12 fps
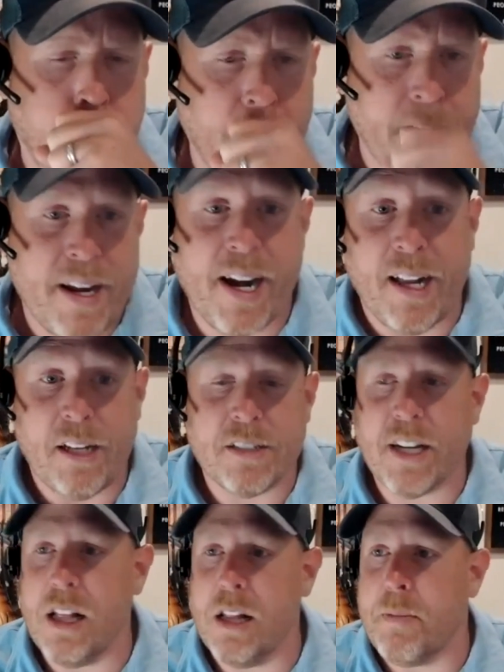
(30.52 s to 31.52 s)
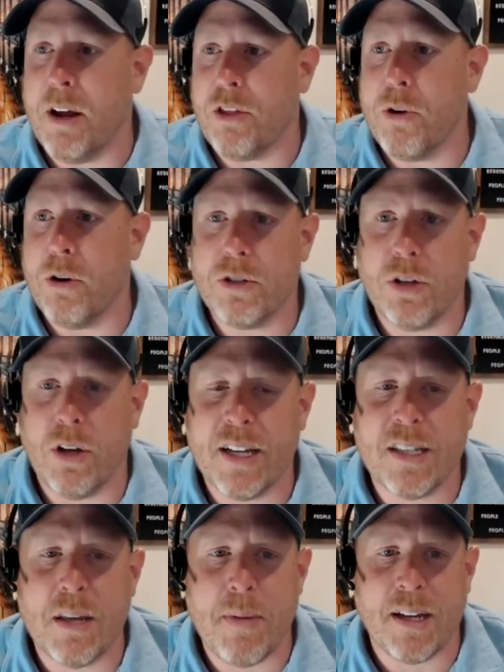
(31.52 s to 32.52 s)
And I got a little tickle in my throat. So I
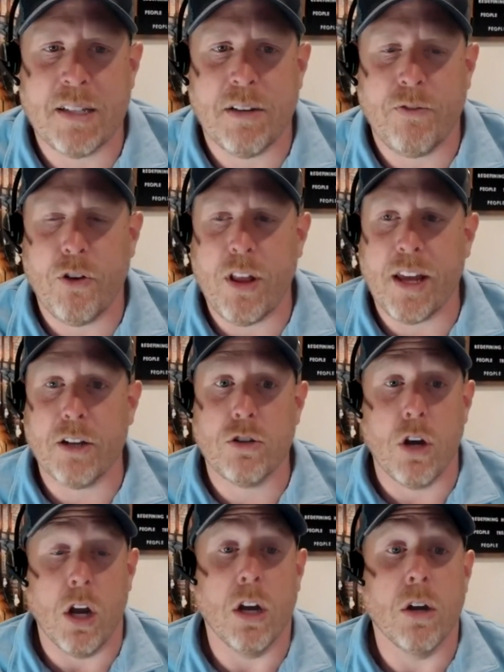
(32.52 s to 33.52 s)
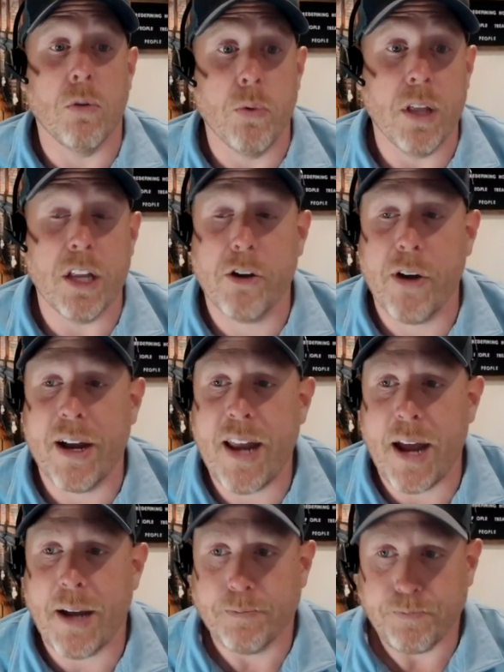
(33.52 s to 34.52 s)
guess that makes it for like a really great
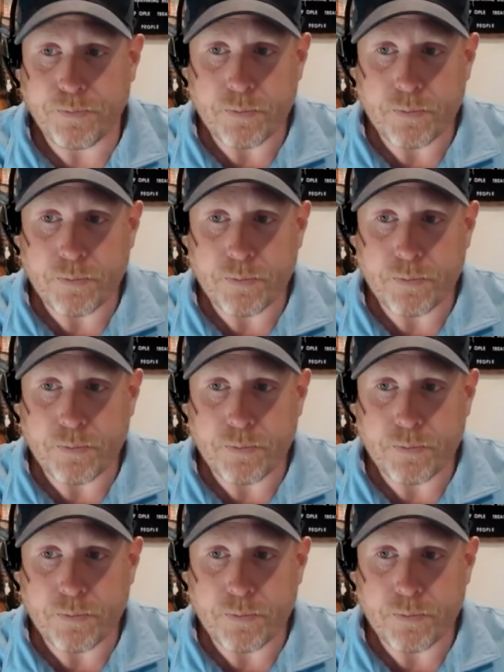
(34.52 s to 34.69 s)
day.